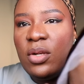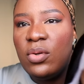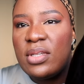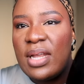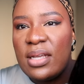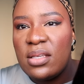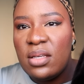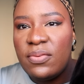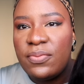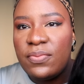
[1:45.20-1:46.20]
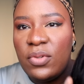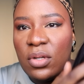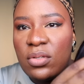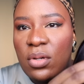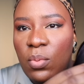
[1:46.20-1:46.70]
it looks like they've
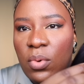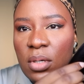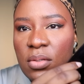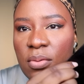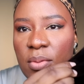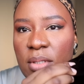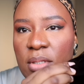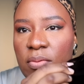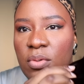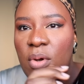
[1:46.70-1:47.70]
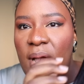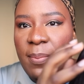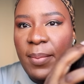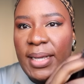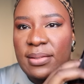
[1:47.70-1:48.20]
done some work to it, even though I
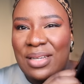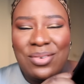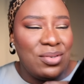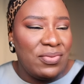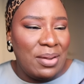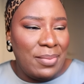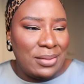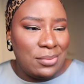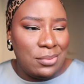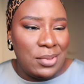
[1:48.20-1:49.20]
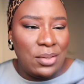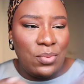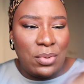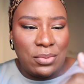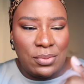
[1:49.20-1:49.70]
don't know if I might do any
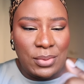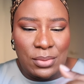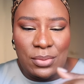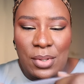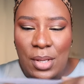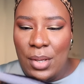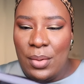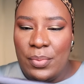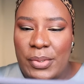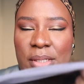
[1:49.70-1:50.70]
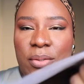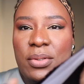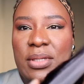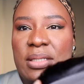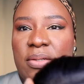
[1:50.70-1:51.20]
work to it though, but it
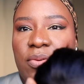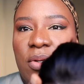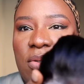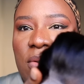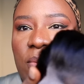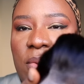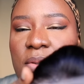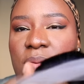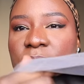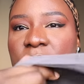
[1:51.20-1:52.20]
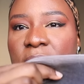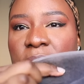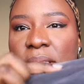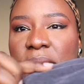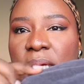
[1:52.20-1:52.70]
looks like they've done some work to
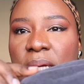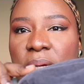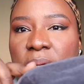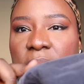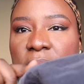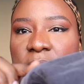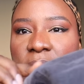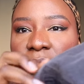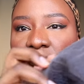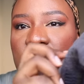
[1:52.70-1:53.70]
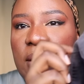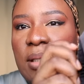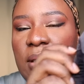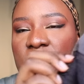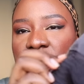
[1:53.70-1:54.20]
it. This is the
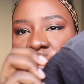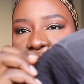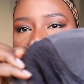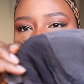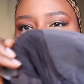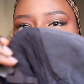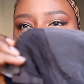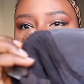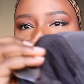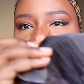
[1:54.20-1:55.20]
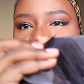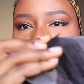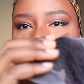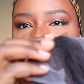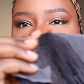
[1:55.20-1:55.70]
inside, comes with the
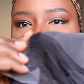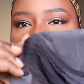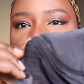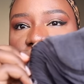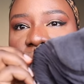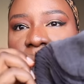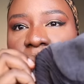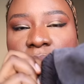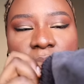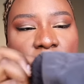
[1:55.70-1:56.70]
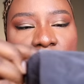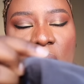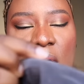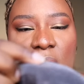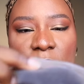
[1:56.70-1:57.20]
combs as usual.
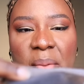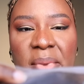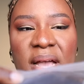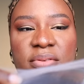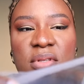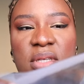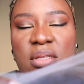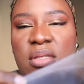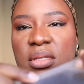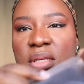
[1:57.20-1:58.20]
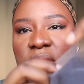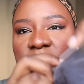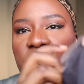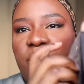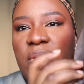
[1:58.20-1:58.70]
I might have to tint this
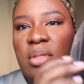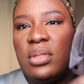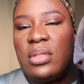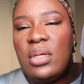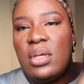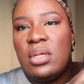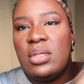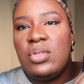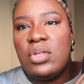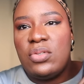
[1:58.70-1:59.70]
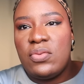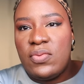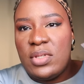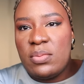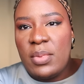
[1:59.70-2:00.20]
lace a bit just to
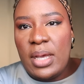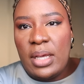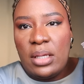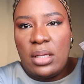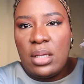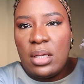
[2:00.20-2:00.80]
fit my